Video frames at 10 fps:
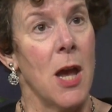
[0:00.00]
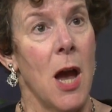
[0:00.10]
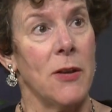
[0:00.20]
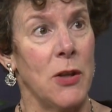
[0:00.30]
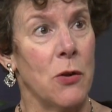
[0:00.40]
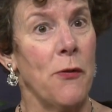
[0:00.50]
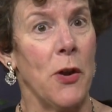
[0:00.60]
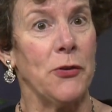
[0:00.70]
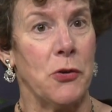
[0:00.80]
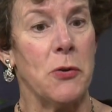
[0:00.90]
Cedar
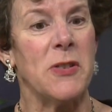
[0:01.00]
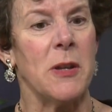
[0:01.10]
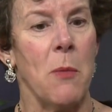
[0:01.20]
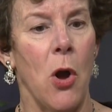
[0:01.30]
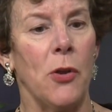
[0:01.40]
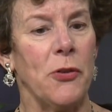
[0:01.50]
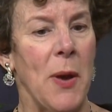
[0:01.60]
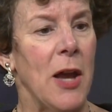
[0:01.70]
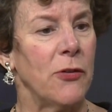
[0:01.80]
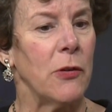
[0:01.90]
Falls Tourism also
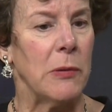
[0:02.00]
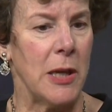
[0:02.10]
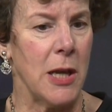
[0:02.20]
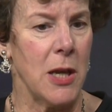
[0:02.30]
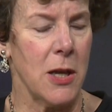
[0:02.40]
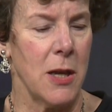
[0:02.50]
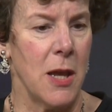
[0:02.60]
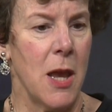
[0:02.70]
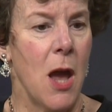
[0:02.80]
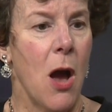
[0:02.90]
has a link
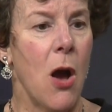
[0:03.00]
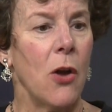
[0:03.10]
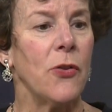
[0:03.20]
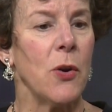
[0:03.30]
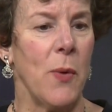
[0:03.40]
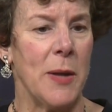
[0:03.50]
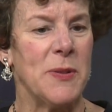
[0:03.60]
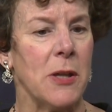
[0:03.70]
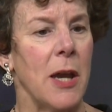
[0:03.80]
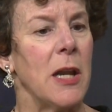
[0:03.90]
on their
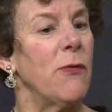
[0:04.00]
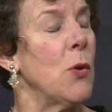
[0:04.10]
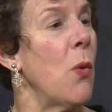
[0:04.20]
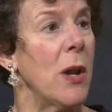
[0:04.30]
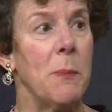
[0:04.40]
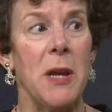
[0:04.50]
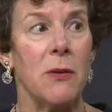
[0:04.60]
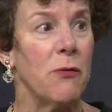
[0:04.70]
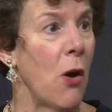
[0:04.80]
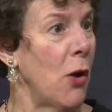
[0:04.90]
website if you want to be
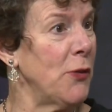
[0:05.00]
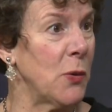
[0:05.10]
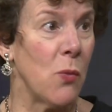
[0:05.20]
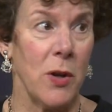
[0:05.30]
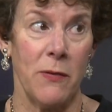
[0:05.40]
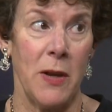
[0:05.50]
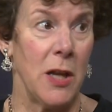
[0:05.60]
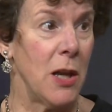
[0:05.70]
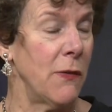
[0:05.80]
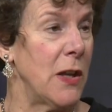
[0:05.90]
involved in one of
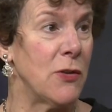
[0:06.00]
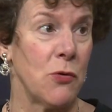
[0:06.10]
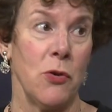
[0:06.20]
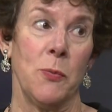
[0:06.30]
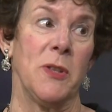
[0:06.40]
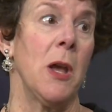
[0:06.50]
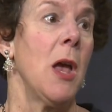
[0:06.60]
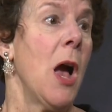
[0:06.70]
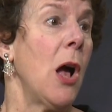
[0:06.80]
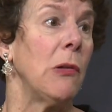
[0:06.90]
any of these groups.
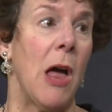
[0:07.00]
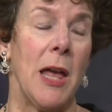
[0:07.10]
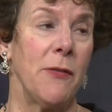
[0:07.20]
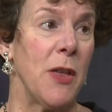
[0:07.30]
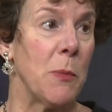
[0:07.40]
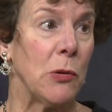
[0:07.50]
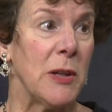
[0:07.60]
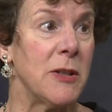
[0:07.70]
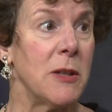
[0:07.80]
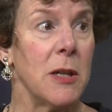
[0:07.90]
A lot of them are
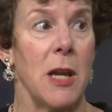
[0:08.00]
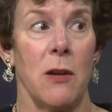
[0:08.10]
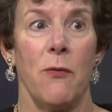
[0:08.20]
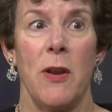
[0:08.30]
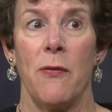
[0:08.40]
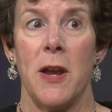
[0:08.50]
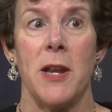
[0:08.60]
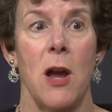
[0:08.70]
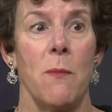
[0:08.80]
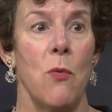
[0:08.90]
listed, and if we find
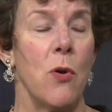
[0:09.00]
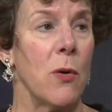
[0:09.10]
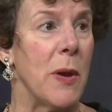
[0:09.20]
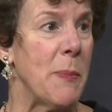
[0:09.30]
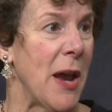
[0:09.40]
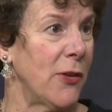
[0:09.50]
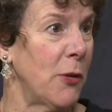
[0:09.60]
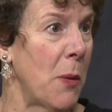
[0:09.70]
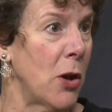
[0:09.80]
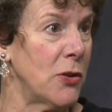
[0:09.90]
out more, we pass
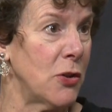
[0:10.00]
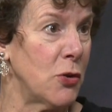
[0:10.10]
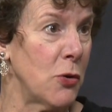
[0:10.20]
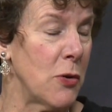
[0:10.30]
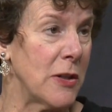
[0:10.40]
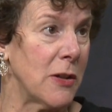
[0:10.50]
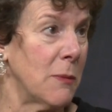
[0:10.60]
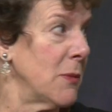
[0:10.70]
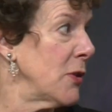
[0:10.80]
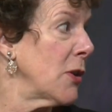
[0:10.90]
them on to
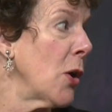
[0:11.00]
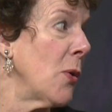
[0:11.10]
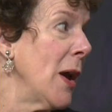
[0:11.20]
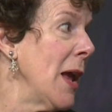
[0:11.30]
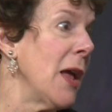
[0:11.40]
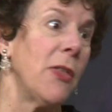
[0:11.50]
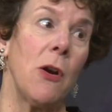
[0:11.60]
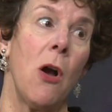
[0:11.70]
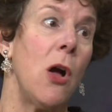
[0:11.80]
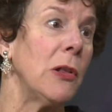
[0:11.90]
tourism. So
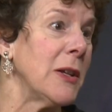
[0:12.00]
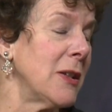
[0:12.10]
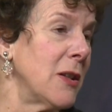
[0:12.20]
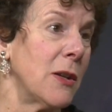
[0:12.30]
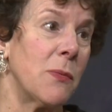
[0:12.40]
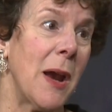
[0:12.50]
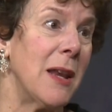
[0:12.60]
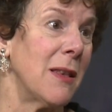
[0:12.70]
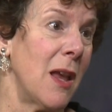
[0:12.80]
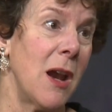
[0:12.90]
they're all listed
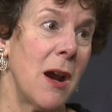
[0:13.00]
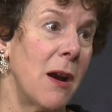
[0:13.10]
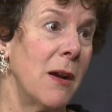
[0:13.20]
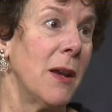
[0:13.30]
right there.